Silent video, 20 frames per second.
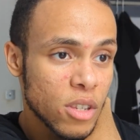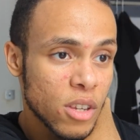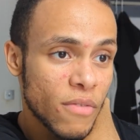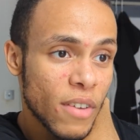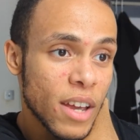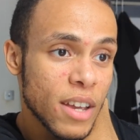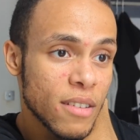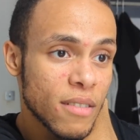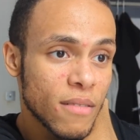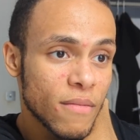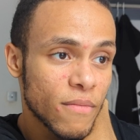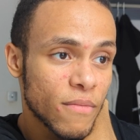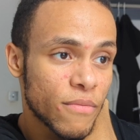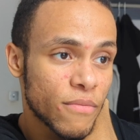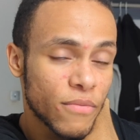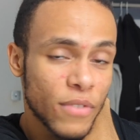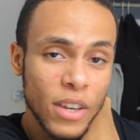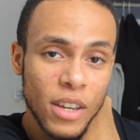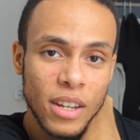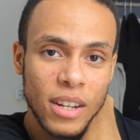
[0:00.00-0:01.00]
If I
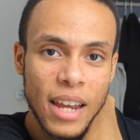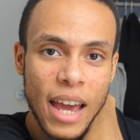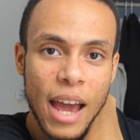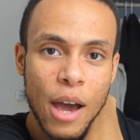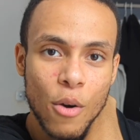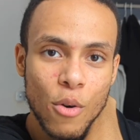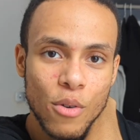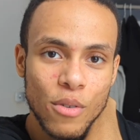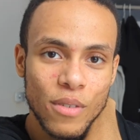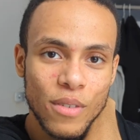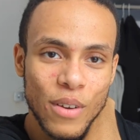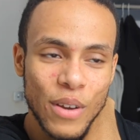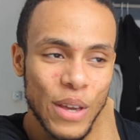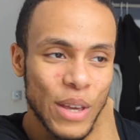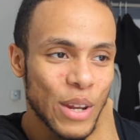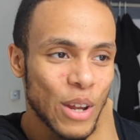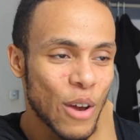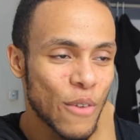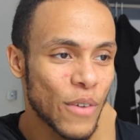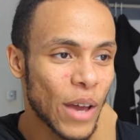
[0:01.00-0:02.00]
figured that out,
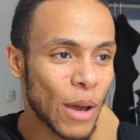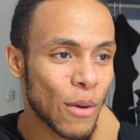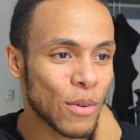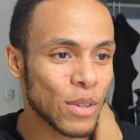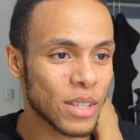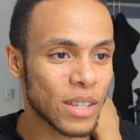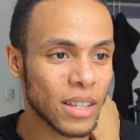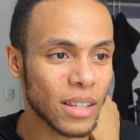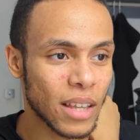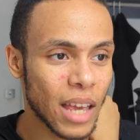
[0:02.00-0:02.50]
if I was